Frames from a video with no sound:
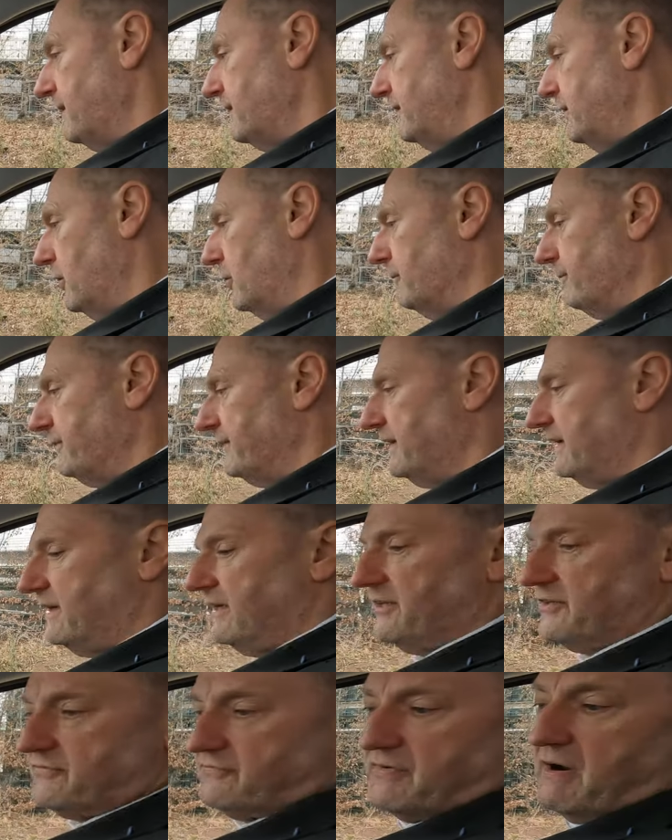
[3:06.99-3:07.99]
You know,
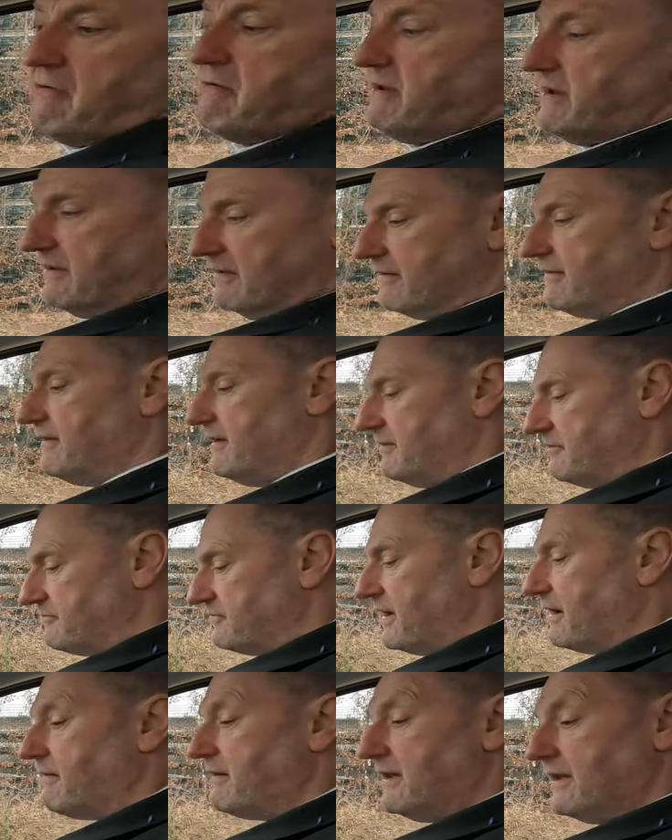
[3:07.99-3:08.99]
it's very it's
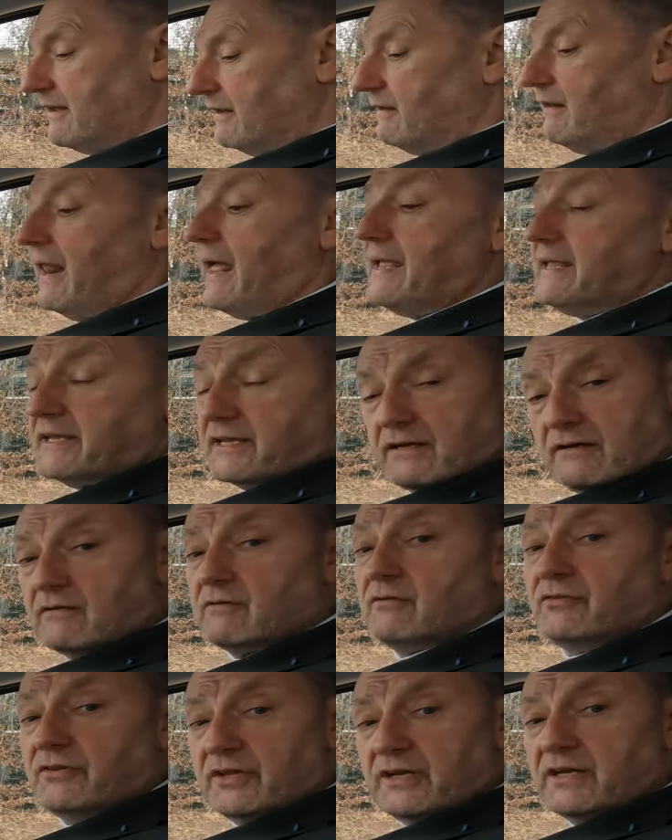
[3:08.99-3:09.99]
very like
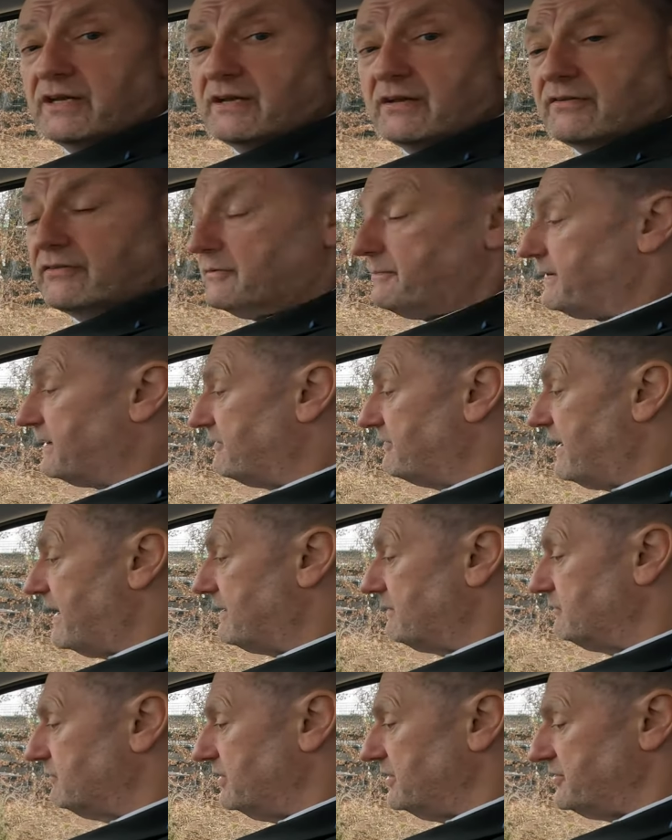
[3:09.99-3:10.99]
the the big
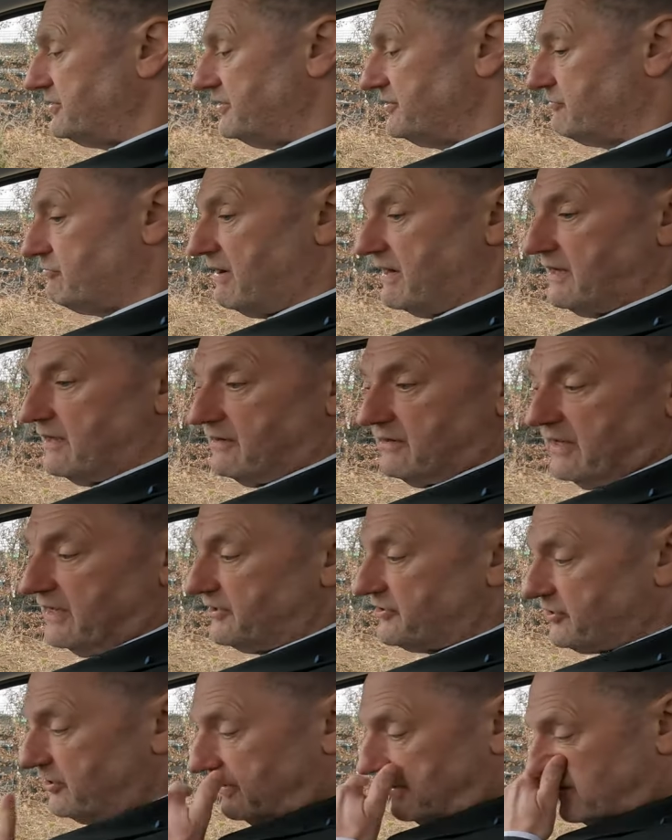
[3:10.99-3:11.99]
van, which is great, and,
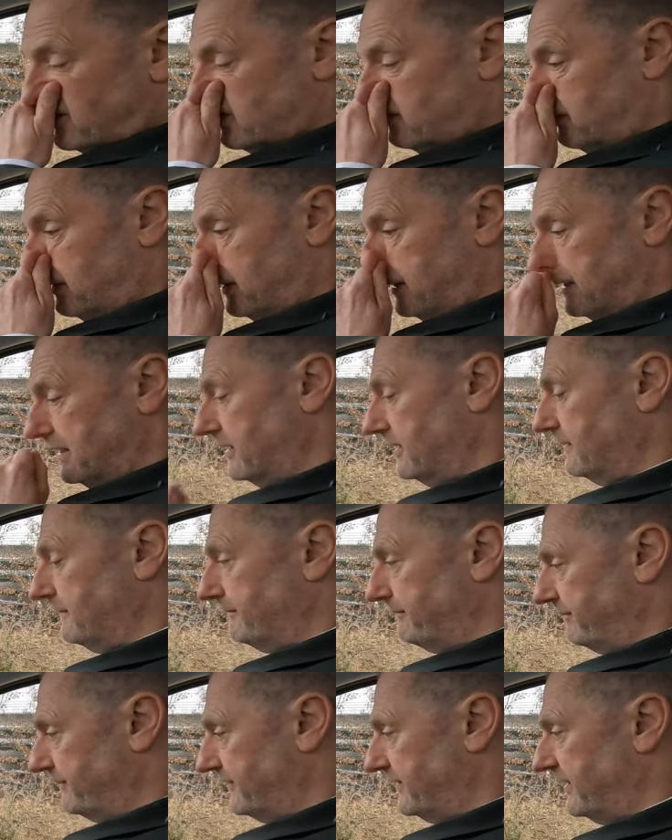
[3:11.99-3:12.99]
and certainly some of the,
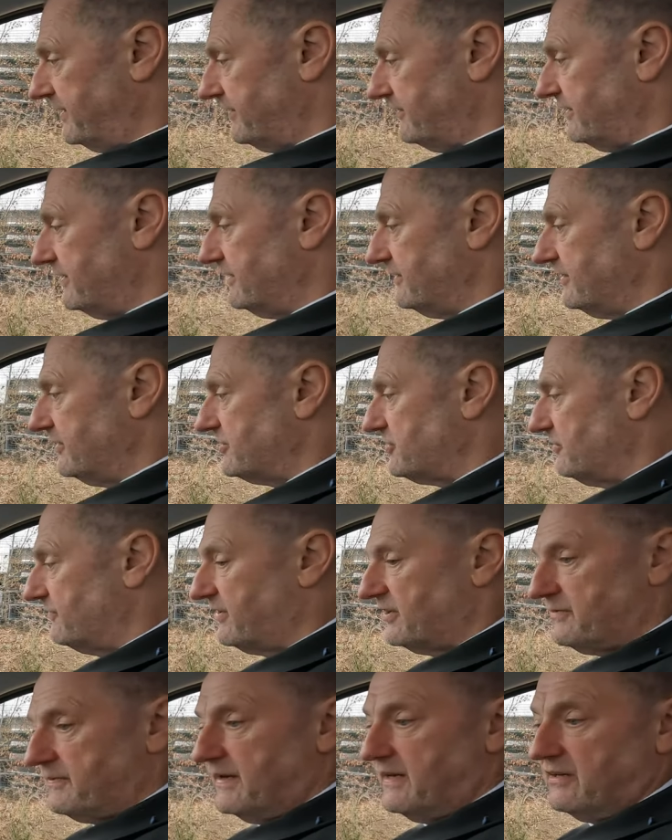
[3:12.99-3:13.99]
um, the, the, the stuff
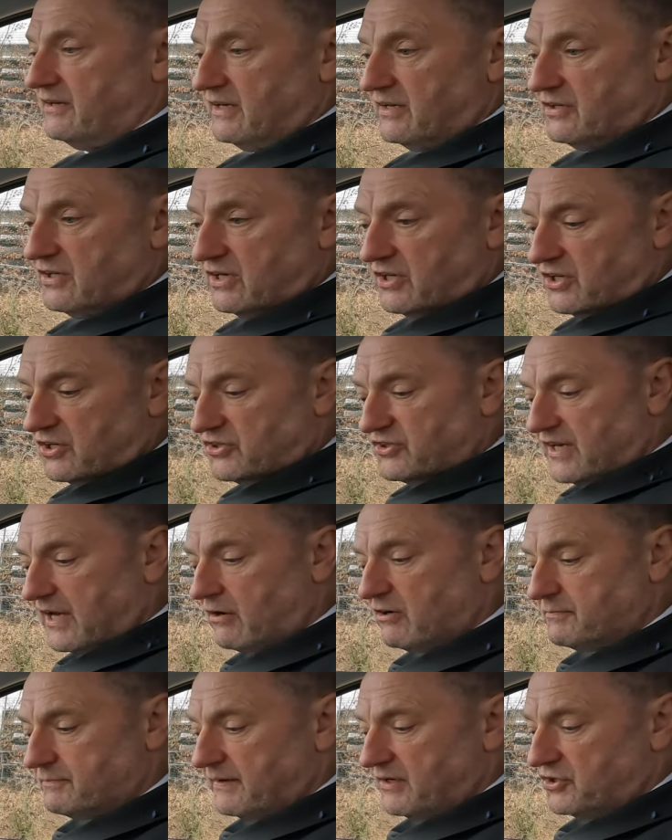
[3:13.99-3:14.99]
that's been you can see how
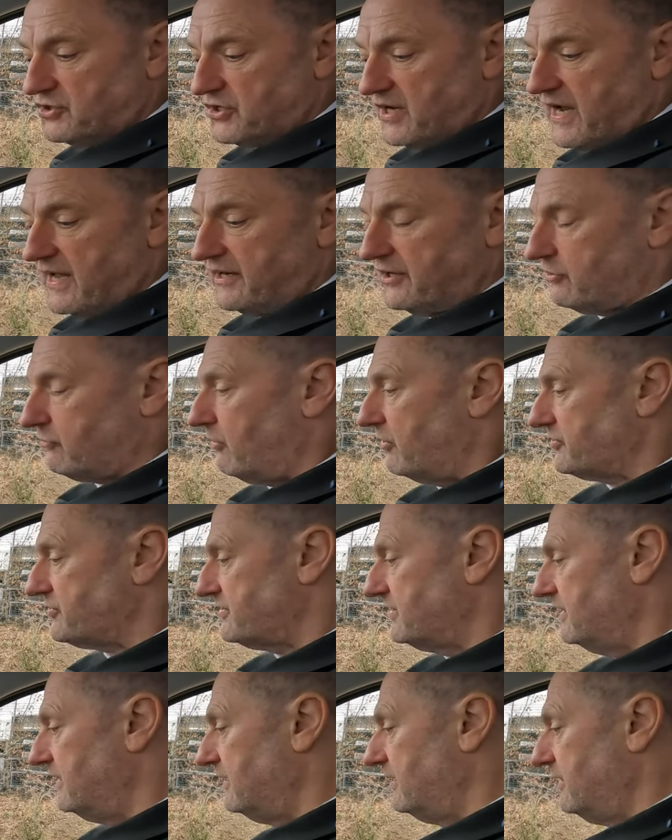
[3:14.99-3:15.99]
it's being shared across
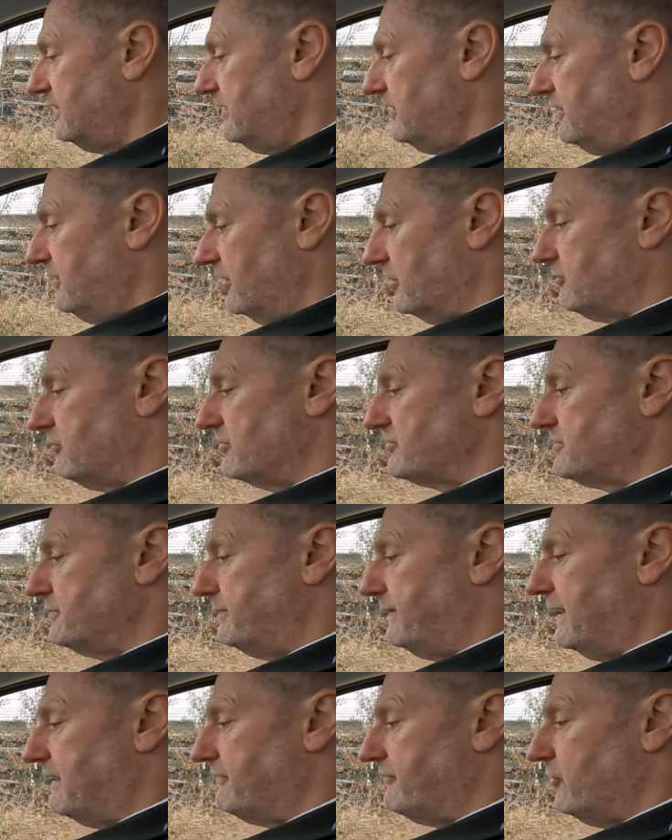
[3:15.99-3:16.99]
across the
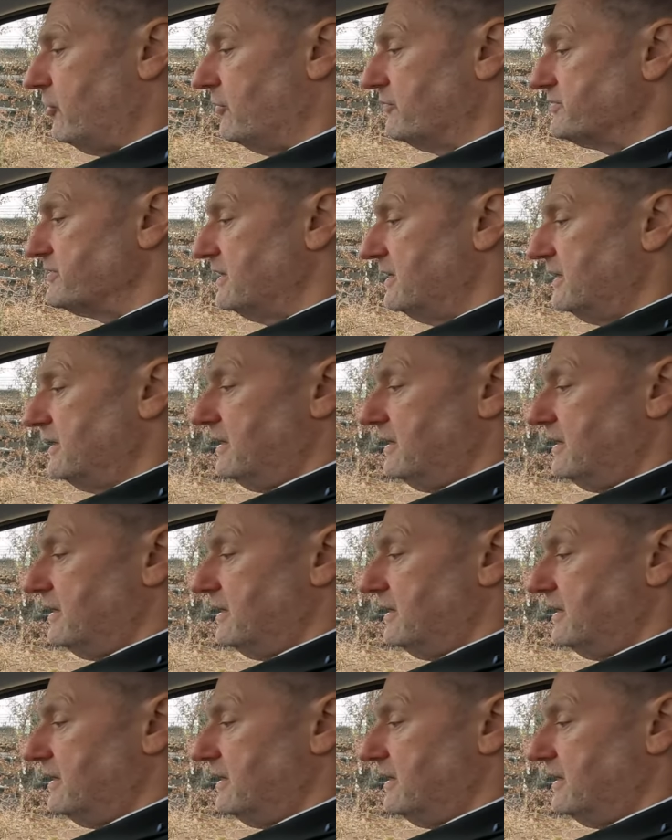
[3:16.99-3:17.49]
platforms.